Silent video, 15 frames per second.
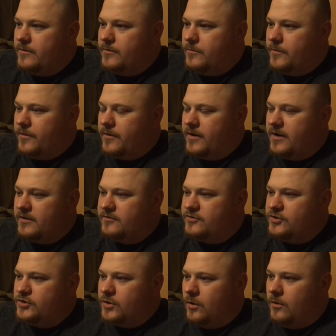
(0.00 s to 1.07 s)
With a nice
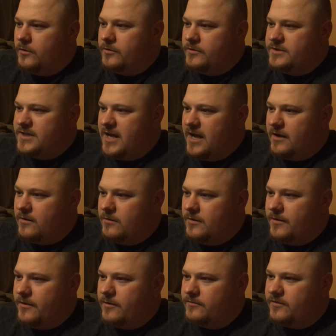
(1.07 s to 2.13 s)
shoulder tackle.
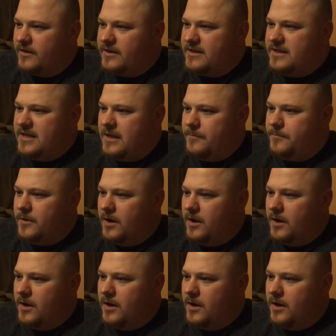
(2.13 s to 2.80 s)
And there's a kip